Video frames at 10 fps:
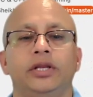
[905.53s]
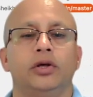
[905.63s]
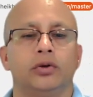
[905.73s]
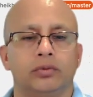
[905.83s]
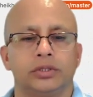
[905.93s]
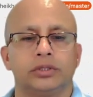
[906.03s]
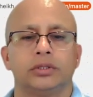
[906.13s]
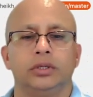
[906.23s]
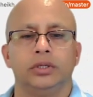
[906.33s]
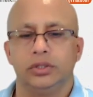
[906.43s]

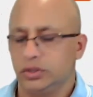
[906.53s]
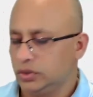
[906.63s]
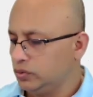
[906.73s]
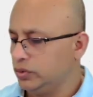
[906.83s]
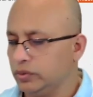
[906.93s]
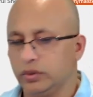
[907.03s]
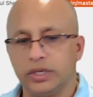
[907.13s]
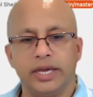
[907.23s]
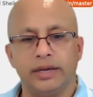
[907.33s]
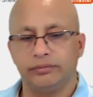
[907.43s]
onwards. So we will
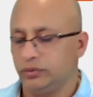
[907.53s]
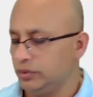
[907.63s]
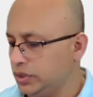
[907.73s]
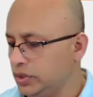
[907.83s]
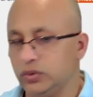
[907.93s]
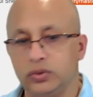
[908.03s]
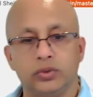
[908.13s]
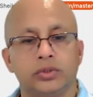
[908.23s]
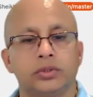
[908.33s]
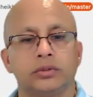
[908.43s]
have to
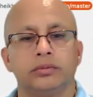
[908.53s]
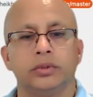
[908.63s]
use